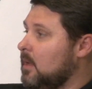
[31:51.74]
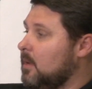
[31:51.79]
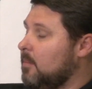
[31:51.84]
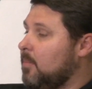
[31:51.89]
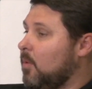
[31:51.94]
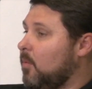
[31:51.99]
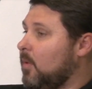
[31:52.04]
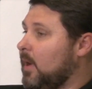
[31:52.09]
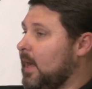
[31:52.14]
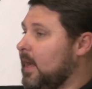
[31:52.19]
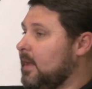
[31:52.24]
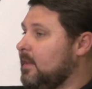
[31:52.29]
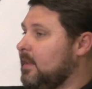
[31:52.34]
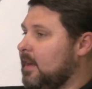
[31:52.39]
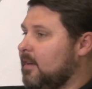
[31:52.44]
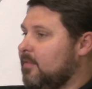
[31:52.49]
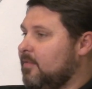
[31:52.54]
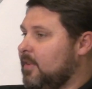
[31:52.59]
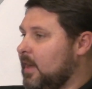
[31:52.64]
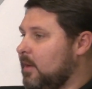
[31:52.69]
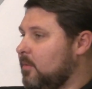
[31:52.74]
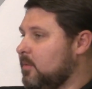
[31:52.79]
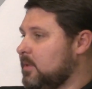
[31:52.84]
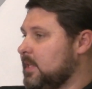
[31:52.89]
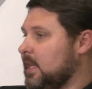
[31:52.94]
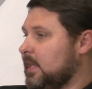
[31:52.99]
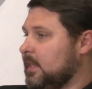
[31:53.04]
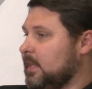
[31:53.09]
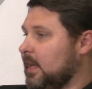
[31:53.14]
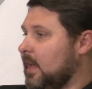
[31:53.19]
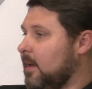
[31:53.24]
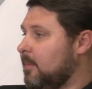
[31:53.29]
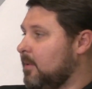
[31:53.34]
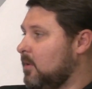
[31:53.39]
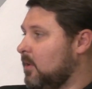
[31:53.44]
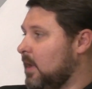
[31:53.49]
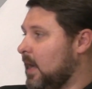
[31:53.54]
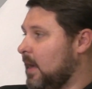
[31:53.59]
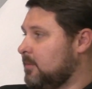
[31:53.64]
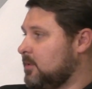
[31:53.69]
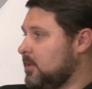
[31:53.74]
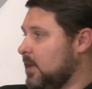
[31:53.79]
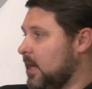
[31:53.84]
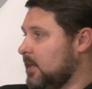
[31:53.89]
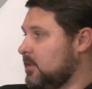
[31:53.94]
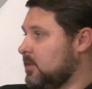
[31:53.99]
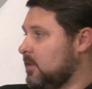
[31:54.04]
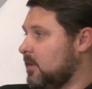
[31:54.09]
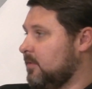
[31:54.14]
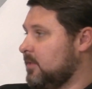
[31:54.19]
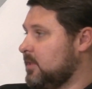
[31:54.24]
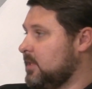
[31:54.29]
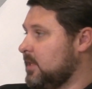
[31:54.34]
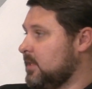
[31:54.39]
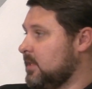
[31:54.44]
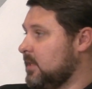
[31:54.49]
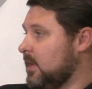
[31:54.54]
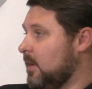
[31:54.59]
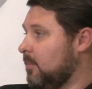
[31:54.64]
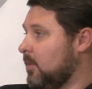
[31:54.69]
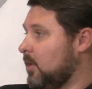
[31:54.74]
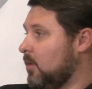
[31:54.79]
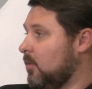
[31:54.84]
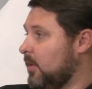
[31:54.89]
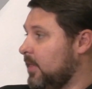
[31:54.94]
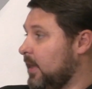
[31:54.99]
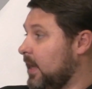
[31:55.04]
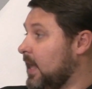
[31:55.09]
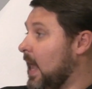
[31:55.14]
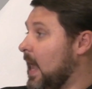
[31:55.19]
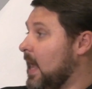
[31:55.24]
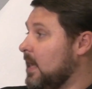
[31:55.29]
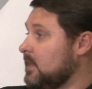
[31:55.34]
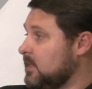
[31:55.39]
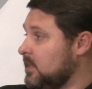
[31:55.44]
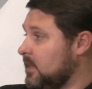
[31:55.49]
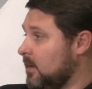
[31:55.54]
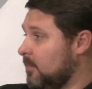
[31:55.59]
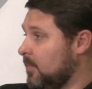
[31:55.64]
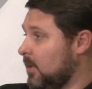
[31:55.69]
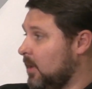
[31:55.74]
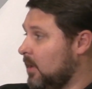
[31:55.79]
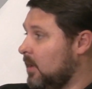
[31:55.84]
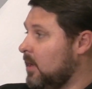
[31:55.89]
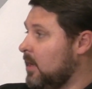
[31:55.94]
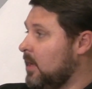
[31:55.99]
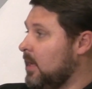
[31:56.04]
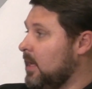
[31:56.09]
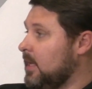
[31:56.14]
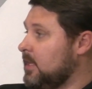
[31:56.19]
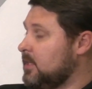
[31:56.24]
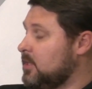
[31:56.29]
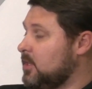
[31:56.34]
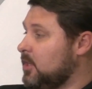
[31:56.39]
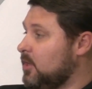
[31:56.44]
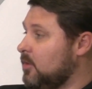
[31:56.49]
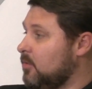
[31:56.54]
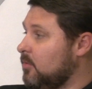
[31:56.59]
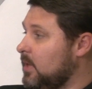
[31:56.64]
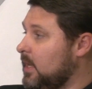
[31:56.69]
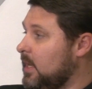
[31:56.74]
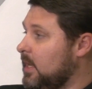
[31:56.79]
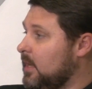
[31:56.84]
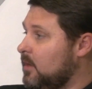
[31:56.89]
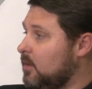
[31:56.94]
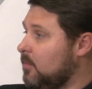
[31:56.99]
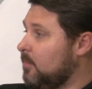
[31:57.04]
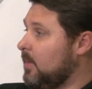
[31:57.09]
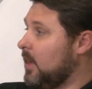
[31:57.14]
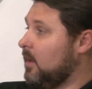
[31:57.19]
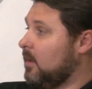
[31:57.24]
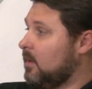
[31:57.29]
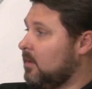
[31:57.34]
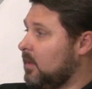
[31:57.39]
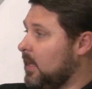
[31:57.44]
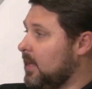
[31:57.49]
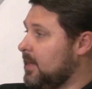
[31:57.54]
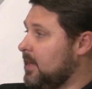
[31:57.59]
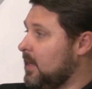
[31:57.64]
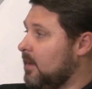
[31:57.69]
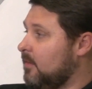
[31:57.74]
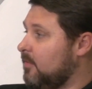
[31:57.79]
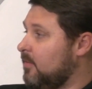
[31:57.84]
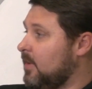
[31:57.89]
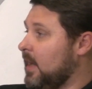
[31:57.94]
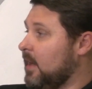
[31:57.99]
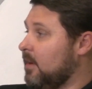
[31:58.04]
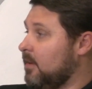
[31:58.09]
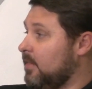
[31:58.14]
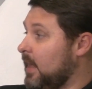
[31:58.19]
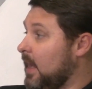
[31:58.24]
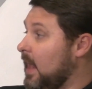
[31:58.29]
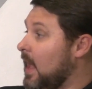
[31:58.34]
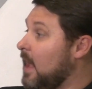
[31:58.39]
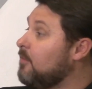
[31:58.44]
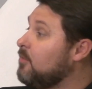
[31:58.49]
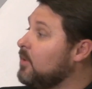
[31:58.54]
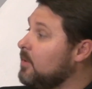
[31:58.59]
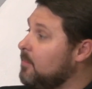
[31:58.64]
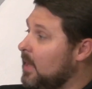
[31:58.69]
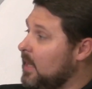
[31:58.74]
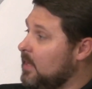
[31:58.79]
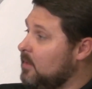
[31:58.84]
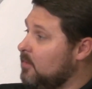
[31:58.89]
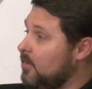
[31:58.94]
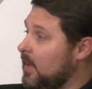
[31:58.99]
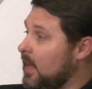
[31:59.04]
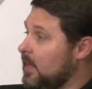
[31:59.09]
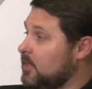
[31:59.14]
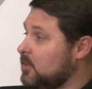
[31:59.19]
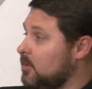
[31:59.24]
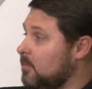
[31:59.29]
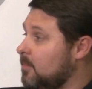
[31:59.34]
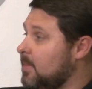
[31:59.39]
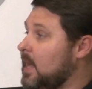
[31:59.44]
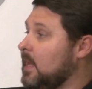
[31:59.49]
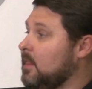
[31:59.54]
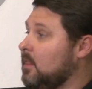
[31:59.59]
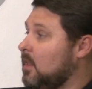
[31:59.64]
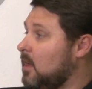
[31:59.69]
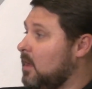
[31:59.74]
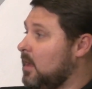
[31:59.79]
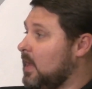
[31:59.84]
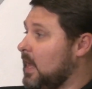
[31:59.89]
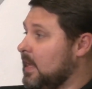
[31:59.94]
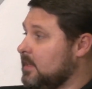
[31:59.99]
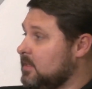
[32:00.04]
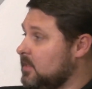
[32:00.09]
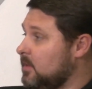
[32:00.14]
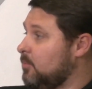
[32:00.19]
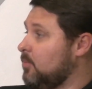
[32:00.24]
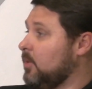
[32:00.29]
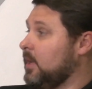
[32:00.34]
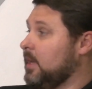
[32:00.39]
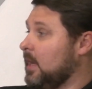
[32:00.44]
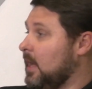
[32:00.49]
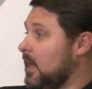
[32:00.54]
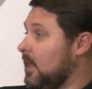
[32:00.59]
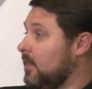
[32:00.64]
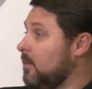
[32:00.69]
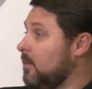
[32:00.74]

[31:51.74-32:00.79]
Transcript: But what I identified was that the Chemical Abstract Services number, or the CAS number, is a unique numerical identifier that every manufacturer by law has to print on